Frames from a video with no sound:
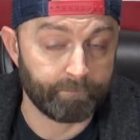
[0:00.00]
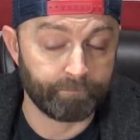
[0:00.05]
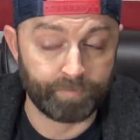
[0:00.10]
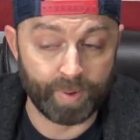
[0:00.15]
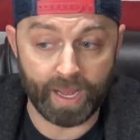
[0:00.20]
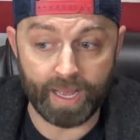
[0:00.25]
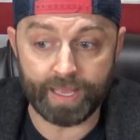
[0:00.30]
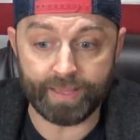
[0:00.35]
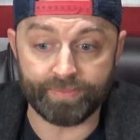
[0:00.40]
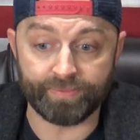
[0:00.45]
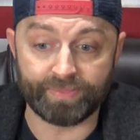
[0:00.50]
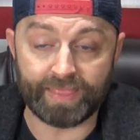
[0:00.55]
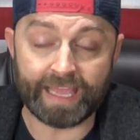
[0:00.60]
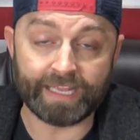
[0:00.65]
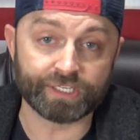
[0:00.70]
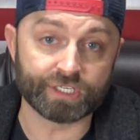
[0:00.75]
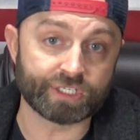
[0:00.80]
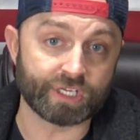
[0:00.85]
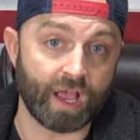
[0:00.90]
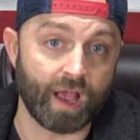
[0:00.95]
but
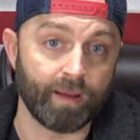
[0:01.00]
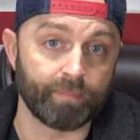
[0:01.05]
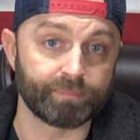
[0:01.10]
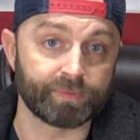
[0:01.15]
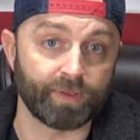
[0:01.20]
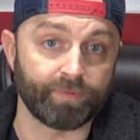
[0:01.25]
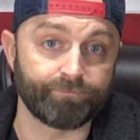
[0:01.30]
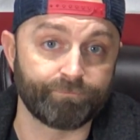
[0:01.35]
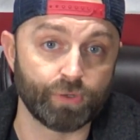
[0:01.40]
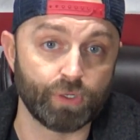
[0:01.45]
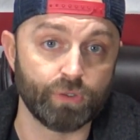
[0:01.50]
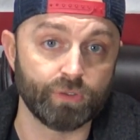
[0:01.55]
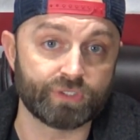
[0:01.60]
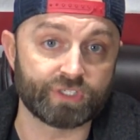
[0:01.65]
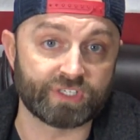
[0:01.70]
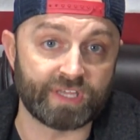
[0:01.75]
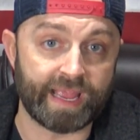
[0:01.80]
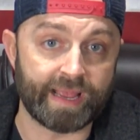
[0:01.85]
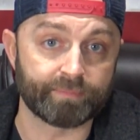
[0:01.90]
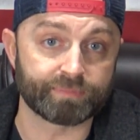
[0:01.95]
they just upped food
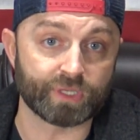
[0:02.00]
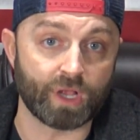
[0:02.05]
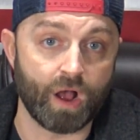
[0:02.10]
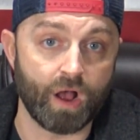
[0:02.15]
stamps